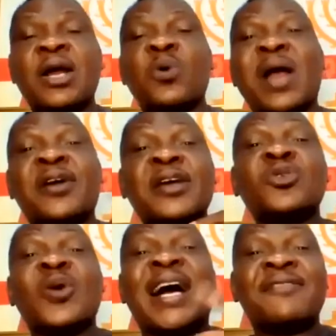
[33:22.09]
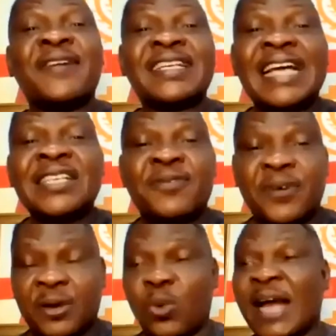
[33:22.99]
we are going to advertise it
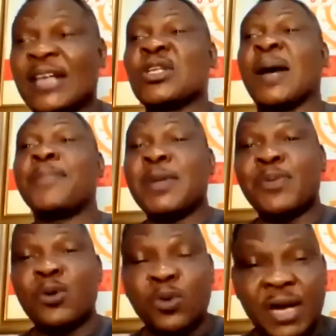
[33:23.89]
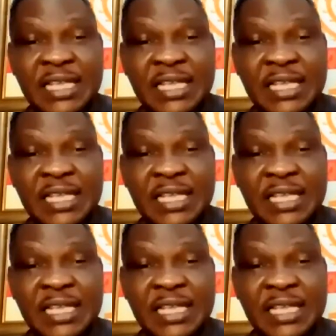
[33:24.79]
for a while so that people will